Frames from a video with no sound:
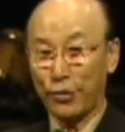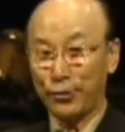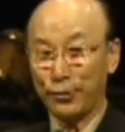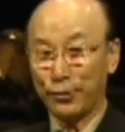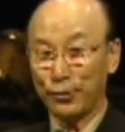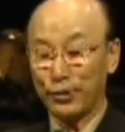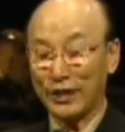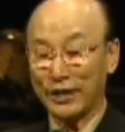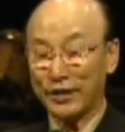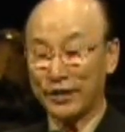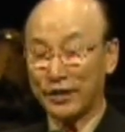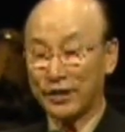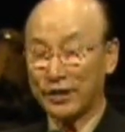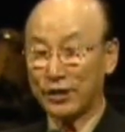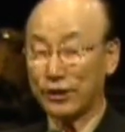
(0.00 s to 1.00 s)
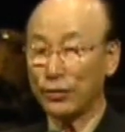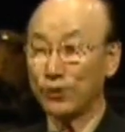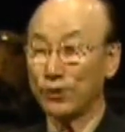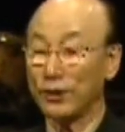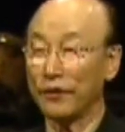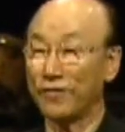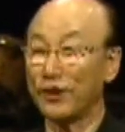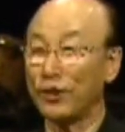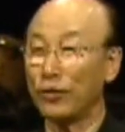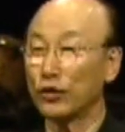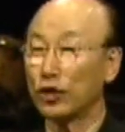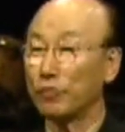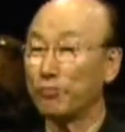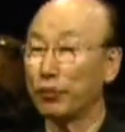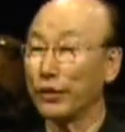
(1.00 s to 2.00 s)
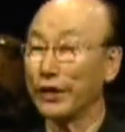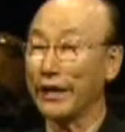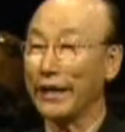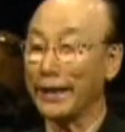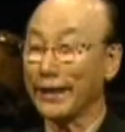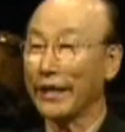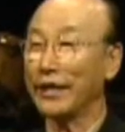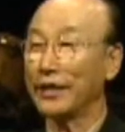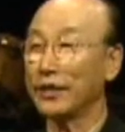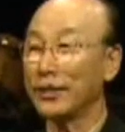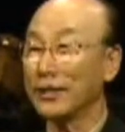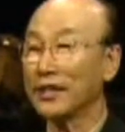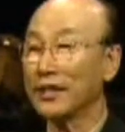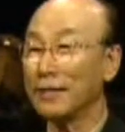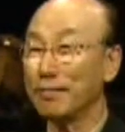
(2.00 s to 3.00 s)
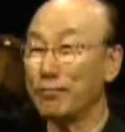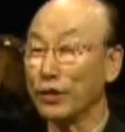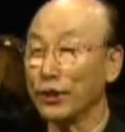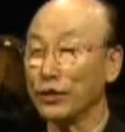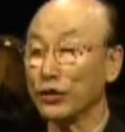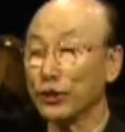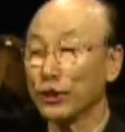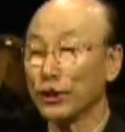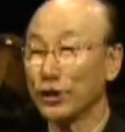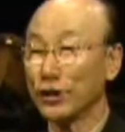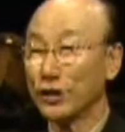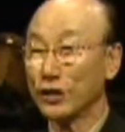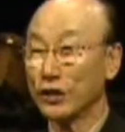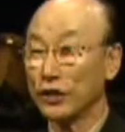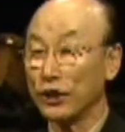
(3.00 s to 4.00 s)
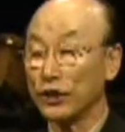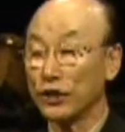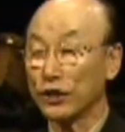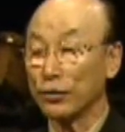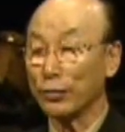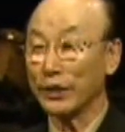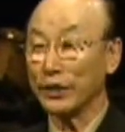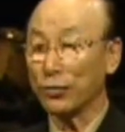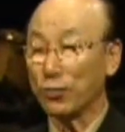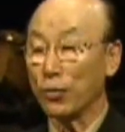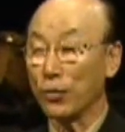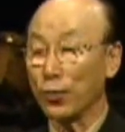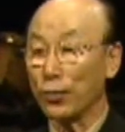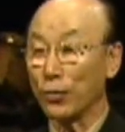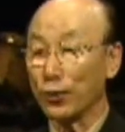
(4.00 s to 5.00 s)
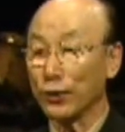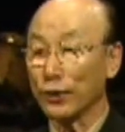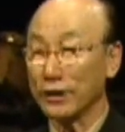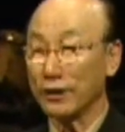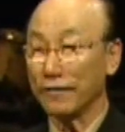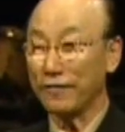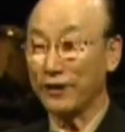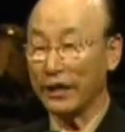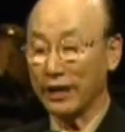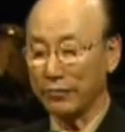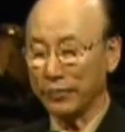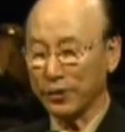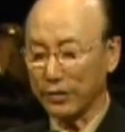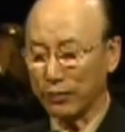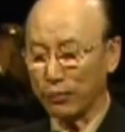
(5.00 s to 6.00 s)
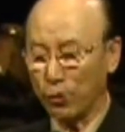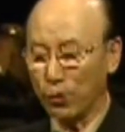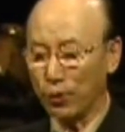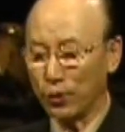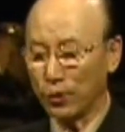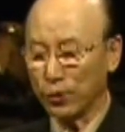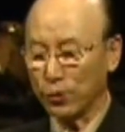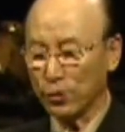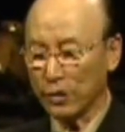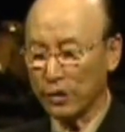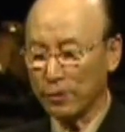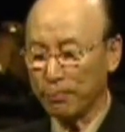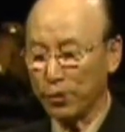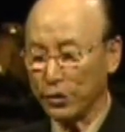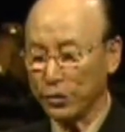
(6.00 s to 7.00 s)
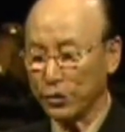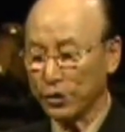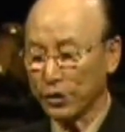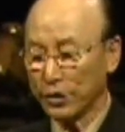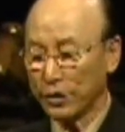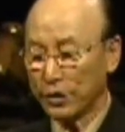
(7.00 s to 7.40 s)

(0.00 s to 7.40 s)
Through this only fellowship prayer, I can't accomplish this great goal if I have a goal to accomplish.